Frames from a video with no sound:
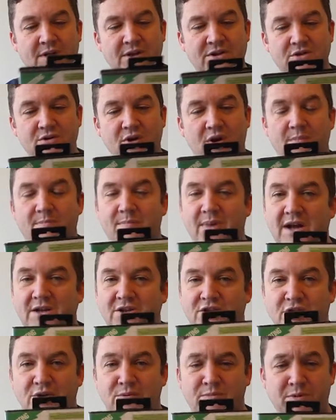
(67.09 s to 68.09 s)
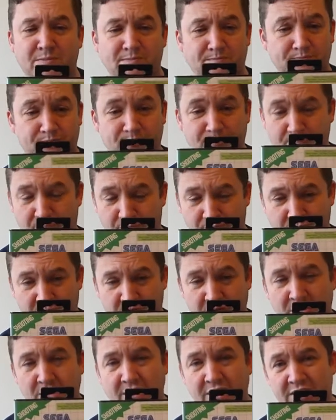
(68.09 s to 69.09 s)
It's not a bad shoot, but
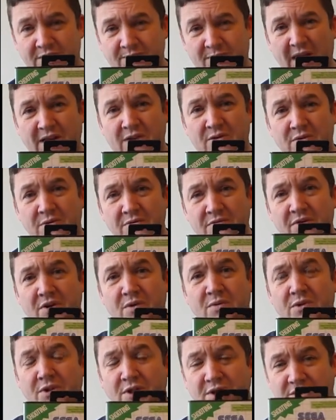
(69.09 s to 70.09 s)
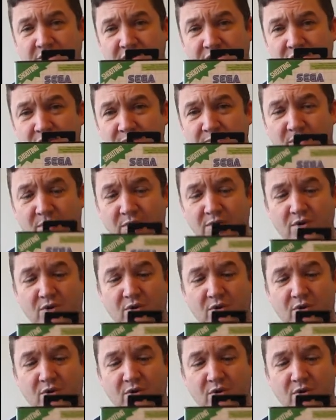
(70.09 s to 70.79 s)
you could expect a review of this at some point,